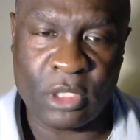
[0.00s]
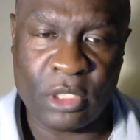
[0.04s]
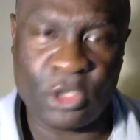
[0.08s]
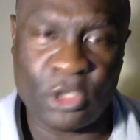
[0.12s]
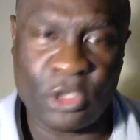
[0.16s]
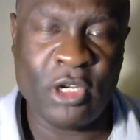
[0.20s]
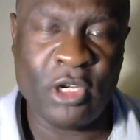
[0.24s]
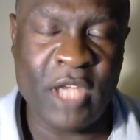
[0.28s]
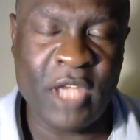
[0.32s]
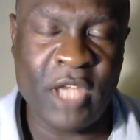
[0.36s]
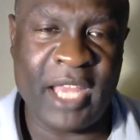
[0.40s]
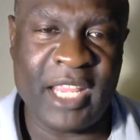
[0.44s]

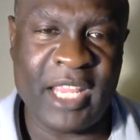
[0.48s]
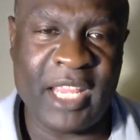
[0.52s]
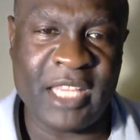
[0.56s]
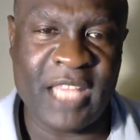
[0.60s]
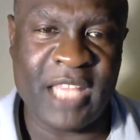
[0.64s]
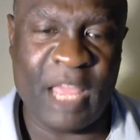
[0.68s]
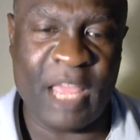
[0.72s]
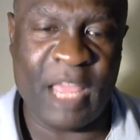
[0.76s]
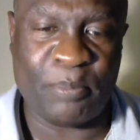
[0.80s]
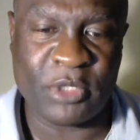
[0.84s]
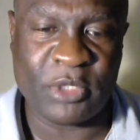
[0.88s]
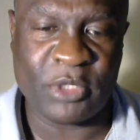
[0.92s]
You're not
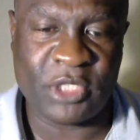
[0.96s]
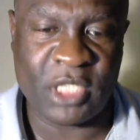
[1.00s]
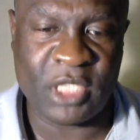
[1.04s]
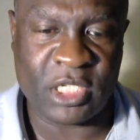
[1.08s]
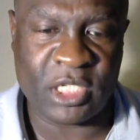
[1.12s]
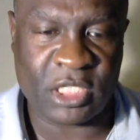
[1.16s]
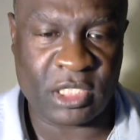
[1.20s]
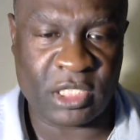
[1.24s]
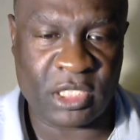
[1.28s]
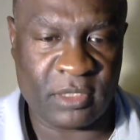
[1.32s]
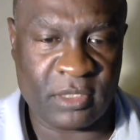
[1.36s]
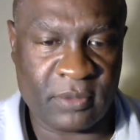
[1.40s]
in that
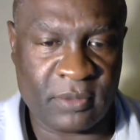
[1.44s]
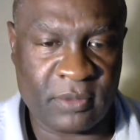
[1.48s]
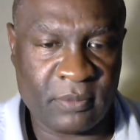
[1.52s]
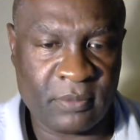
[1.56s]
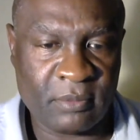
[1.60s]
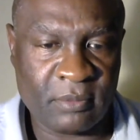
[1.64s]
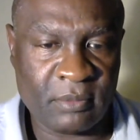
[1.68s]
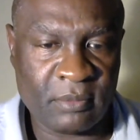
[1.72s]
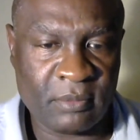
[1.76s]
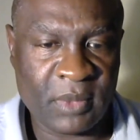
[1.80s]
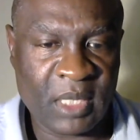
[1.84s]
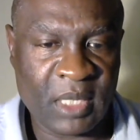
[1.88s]
position.
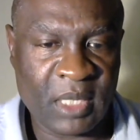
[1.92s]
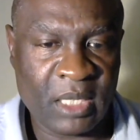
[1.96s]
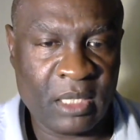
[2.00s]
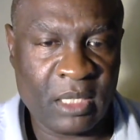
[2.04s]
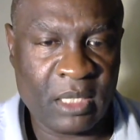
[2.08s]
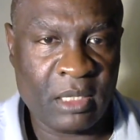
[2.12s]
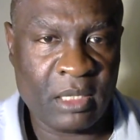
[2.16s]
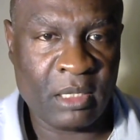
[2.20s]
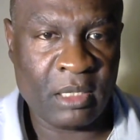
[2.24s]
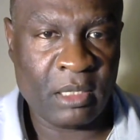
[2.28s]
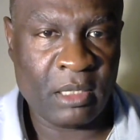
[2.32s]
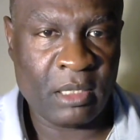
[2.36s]

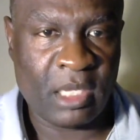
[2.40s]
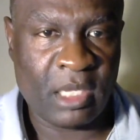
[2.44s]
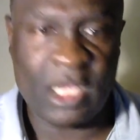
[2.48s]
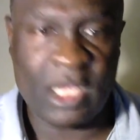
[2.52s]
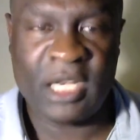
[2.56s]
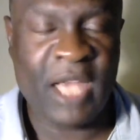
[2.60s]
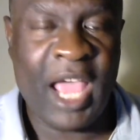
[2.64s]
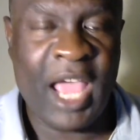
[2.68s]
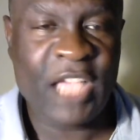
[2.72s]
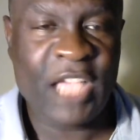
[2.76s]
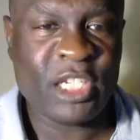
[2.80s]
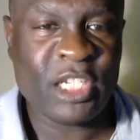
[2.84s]

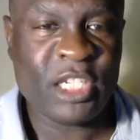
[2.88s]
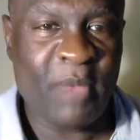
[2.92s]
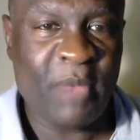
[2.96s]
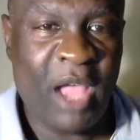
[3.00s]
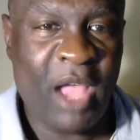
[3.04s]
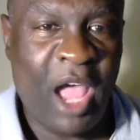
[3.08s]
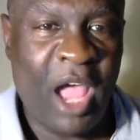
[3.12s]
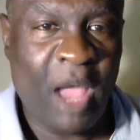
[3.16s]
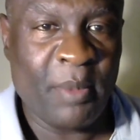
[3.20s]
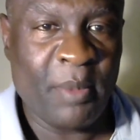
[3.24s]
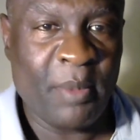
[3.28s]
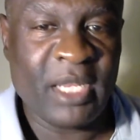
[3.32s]
Elijah
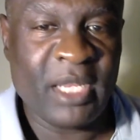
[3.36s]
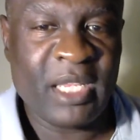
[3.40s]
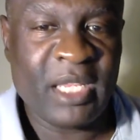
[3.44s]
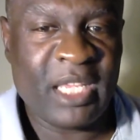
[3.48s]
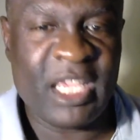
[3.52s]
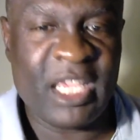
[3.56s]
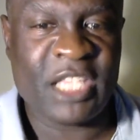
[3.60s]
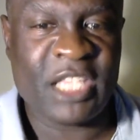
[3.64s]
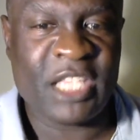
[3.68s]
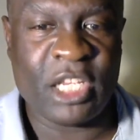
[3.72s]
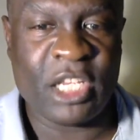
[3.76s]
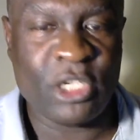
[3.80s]
Muhammad
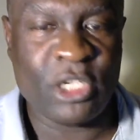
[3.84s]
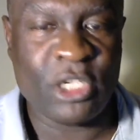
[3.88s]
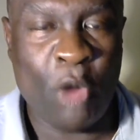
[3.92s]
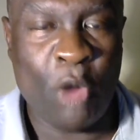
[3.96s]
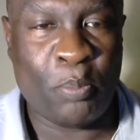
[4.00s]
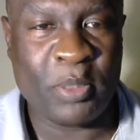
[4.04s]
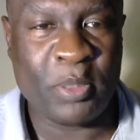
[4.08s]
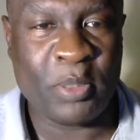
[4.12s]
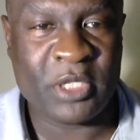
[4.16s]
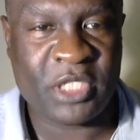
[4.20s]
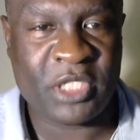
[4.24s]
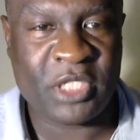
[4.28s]
is in
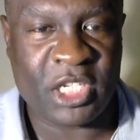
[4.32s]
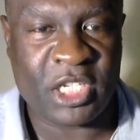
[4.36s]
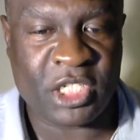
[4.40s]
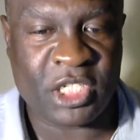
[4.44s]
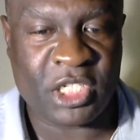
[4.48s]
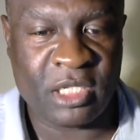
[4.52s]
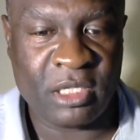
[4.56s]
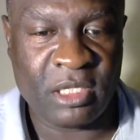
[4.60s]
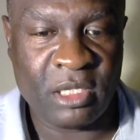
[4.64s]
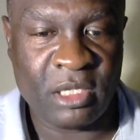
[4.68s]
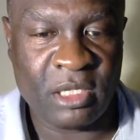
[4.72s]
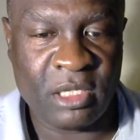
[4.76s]
no
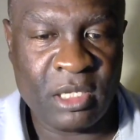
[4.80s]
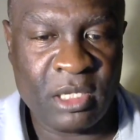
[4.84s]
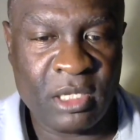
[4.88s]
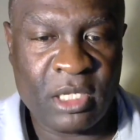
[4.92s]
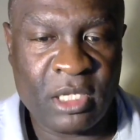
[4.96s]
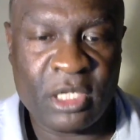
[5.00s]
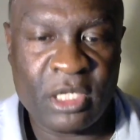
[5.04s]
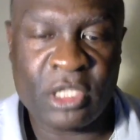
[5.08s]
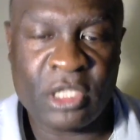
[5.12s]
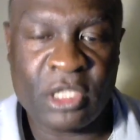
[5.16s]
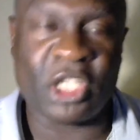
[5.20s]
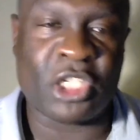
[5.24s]
position
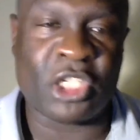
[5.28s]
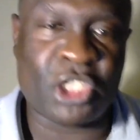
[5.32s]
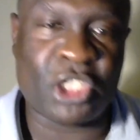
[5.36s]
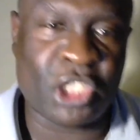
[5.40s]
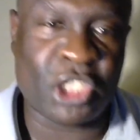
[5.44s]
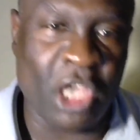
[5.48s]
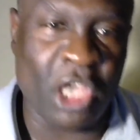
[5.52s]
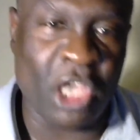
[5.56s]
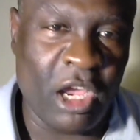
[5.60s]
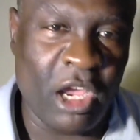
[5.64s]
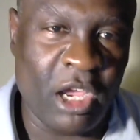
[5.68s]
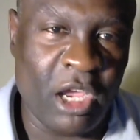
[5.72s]
to
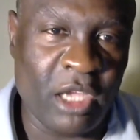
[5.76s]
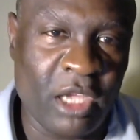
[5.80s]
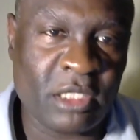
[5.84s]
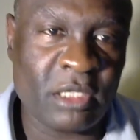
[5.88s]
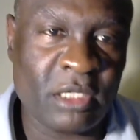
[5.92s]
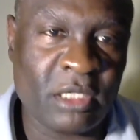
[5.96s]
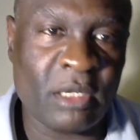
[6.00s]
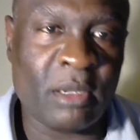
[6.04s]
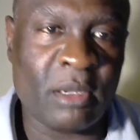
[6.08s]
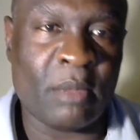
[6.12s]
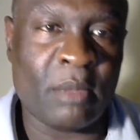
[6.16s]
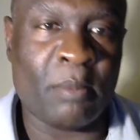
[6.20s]
judge
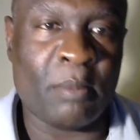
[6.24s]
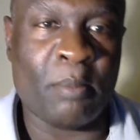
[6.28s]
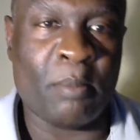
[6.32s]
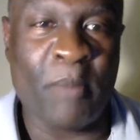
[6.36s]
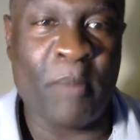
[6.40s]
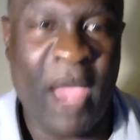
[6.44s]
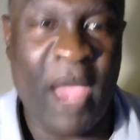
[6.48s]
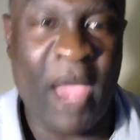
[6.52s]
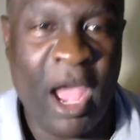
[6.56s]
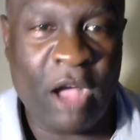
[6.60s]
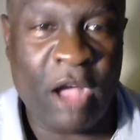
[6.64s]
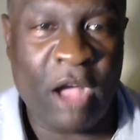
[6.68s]

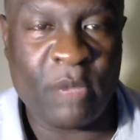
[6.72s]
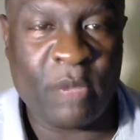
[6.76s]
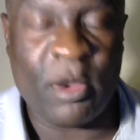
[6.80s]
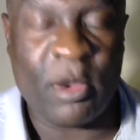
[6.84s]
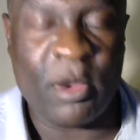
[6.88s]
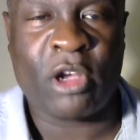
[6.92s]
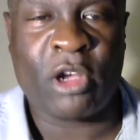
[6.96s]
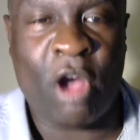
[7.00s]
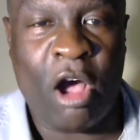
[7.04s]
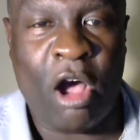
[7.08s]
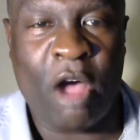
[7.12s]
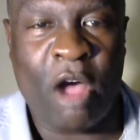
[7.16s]
Malcolm
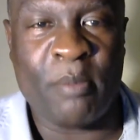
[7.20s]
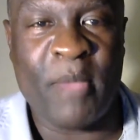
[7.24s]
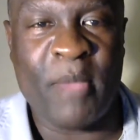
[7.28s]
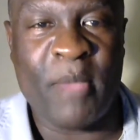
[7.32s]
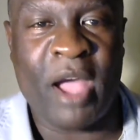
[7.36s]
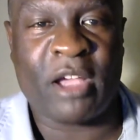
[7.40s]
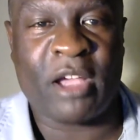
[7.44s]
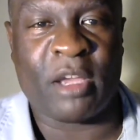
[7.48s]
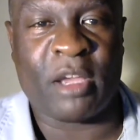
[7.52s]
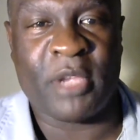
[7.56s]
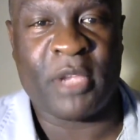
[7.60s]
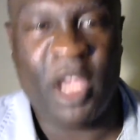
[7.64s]
or call
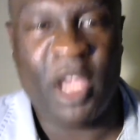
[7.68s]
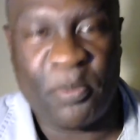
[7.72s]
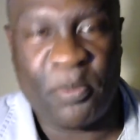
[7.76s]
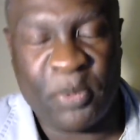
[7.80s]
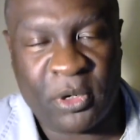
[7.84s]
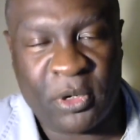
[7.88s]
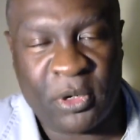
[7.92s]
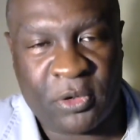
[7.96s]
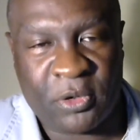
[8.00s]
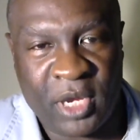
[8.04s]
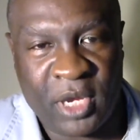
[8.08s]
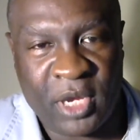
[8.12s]
Malcolm a
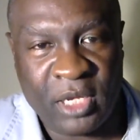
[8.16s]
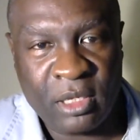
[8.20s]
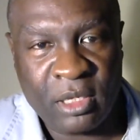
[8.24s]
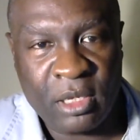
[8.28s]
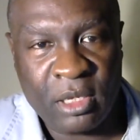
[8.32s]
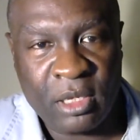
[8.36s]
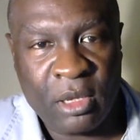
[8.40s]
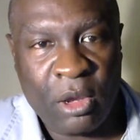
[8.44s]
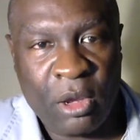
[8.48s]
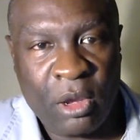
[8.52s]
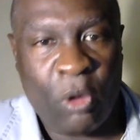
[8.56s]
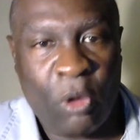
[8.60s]
hypocrite
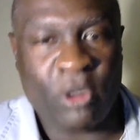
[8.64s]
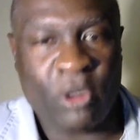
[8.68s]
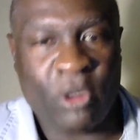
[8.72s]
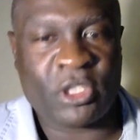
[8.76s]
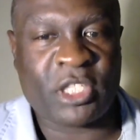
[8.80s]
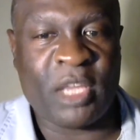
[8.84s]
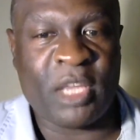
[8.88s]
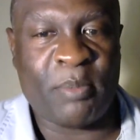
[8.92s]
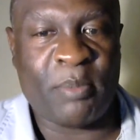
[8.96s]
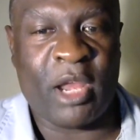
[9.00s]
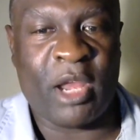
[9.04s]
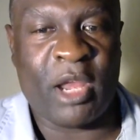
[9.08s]
or
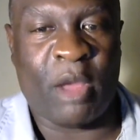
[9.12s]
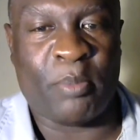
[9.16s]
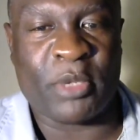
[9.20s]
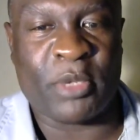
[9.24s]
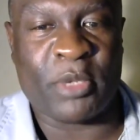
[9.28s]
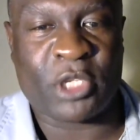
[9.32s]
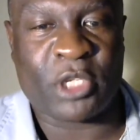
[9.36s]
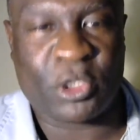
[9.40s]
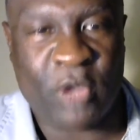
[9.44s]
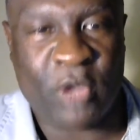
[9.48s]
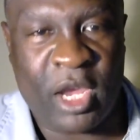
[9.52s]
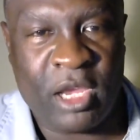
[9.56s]
somebody, a
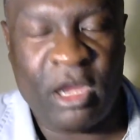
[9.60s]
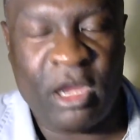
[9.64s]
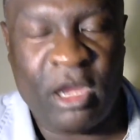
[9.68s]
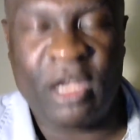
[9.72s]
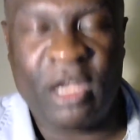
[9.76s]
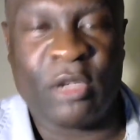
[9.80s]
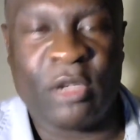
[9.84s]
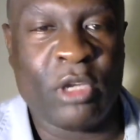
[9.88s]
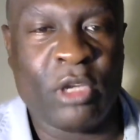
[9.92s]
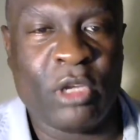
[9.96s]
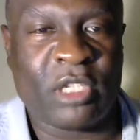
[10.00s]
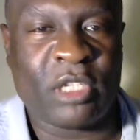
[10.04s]

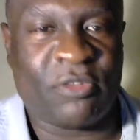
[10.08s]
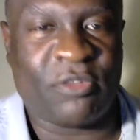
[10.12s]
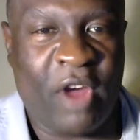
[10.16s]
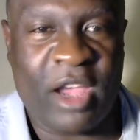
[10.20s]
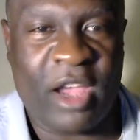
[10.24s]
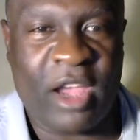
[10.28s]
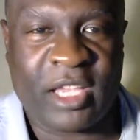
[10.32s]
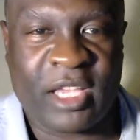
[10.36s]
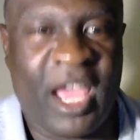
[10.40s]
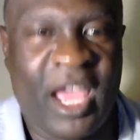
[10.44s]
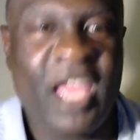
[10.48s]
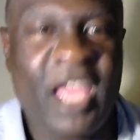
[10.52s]
betrayer, Louis
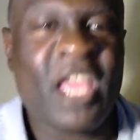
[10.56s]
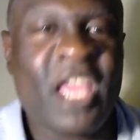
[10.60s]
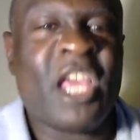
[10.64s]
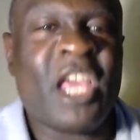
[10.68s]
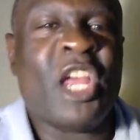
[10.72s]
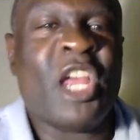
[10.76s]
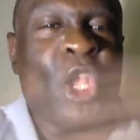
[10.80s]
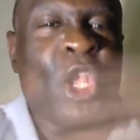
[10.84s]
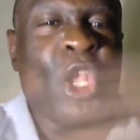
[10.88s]
Farrakhan.